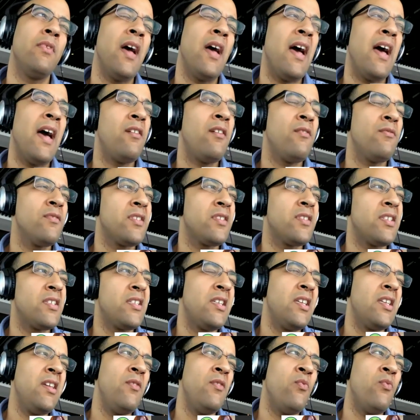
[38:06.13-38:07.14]
I don't
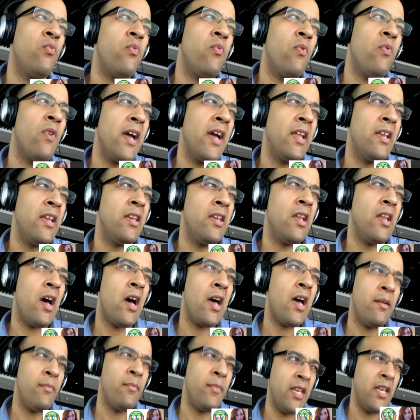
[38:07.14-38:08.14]
see why
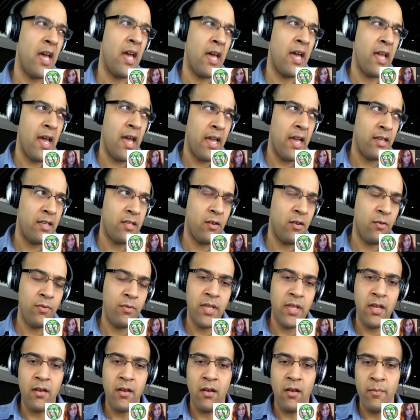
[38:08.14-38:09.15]
not. I mean, I don't
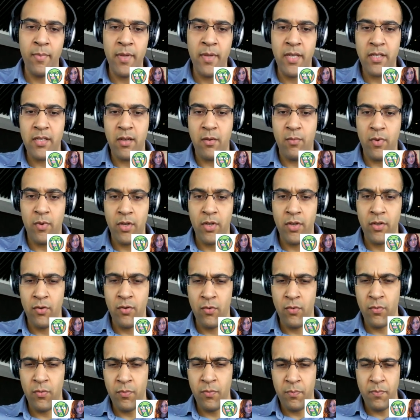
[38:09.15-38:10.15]
think I'll be someone
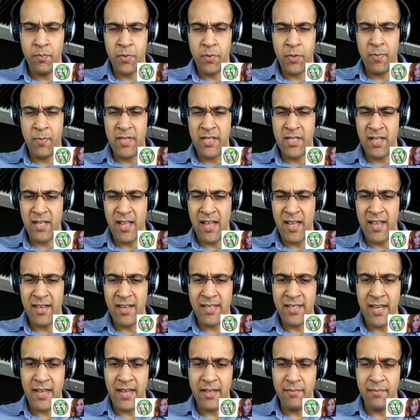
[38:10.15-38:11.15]
who spends a lot
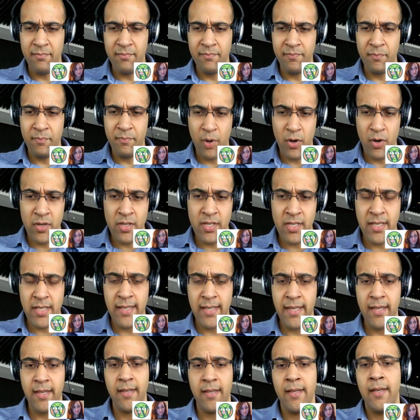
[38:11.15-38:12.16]
of time
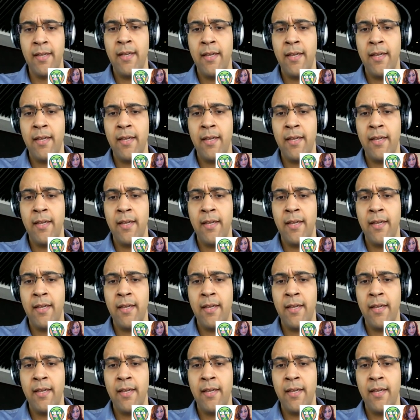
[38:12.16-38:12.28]
personally.